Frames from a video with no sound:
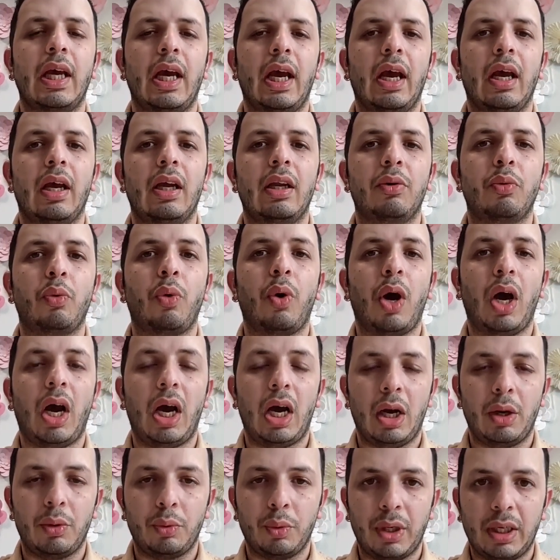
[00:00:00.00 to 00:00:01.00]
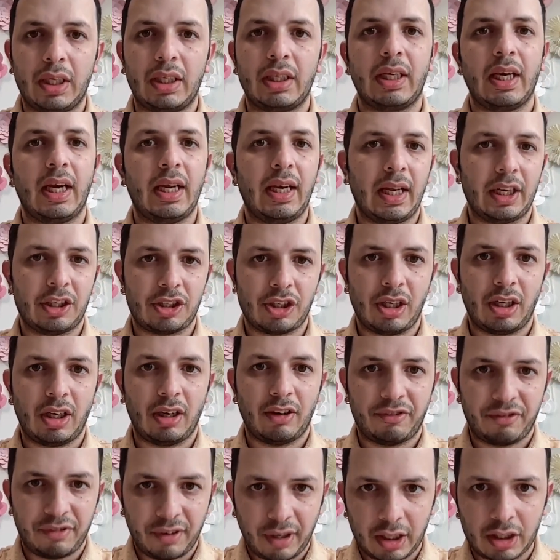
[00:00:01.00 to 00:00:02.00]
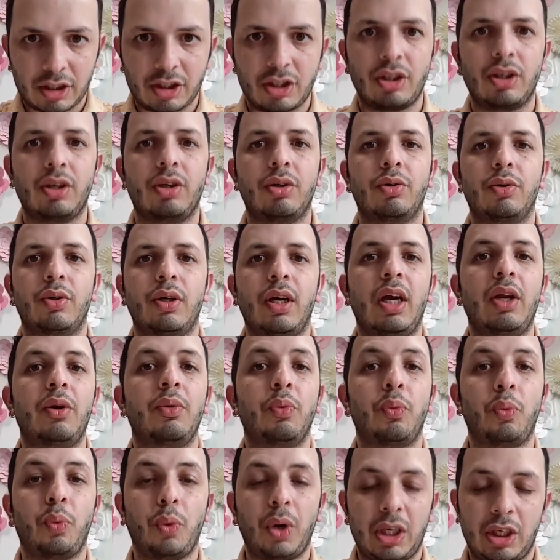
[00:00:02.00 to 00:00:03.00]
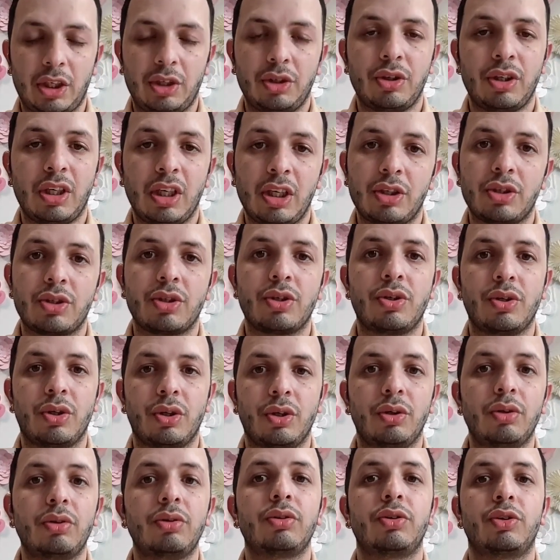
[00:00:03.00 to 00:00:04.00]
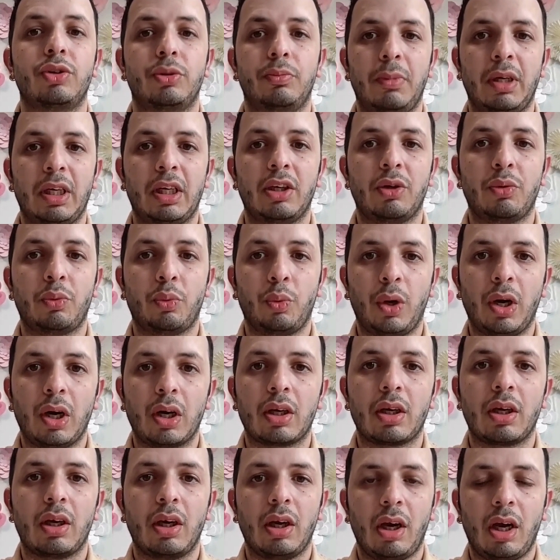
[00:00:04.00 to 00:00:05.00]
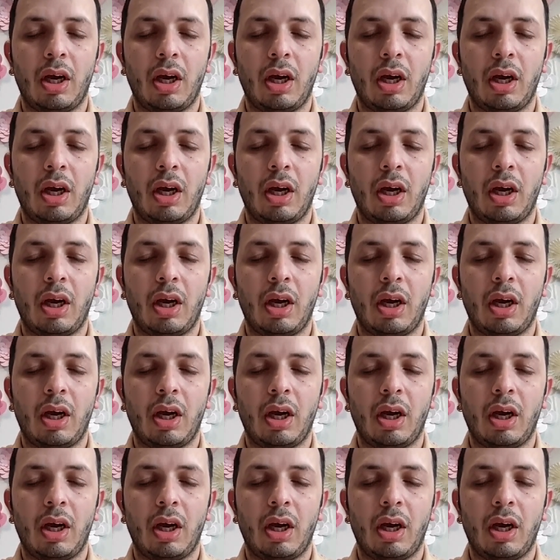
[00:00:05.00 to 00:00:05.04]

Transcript: and how it can actually affect you and what you need to do to make it work,